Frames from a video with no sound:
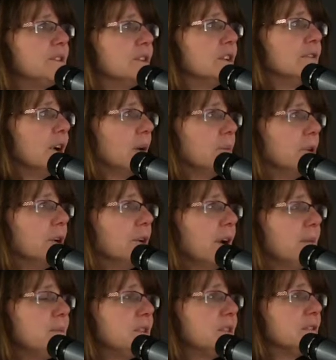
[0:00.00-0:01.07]
Our
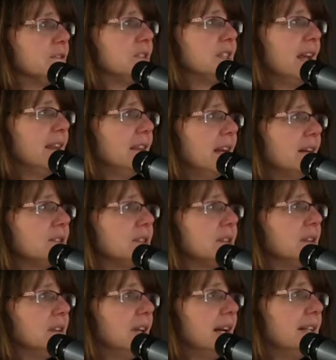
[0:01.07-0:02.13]
program serves
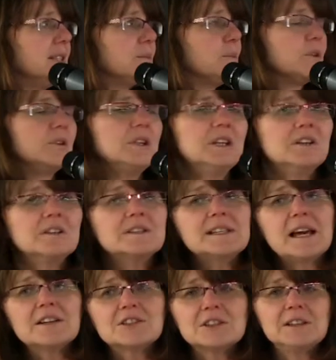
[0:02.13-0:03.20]
10,000 clients per year.
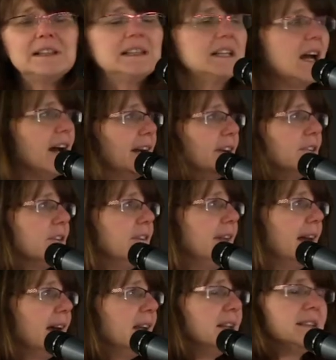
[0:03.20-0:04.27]
It's actually higher than
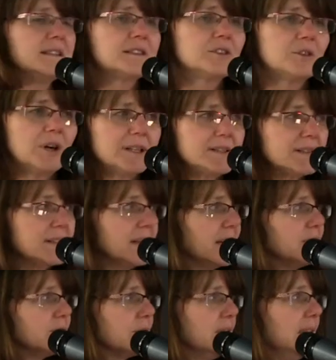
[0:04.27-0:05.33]
that, and it's across the
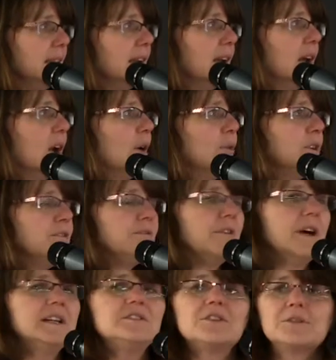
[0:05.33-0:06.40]
country. We
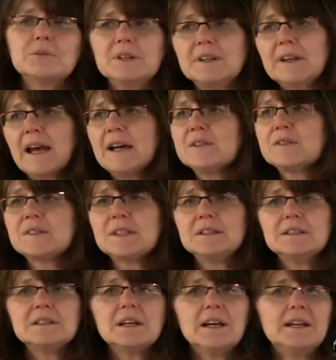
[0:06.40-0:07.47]
fund
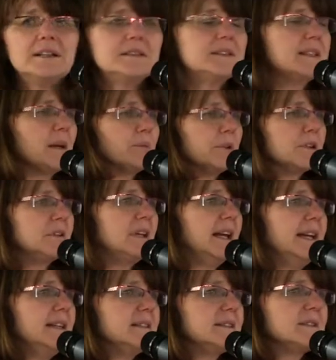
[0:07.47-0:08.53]
3,000 separate
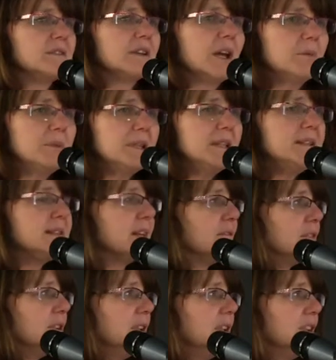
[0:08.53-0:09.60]
clients or companies
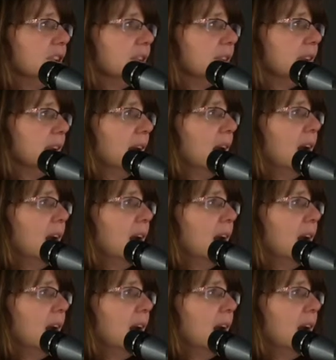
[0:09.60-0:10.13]
every year.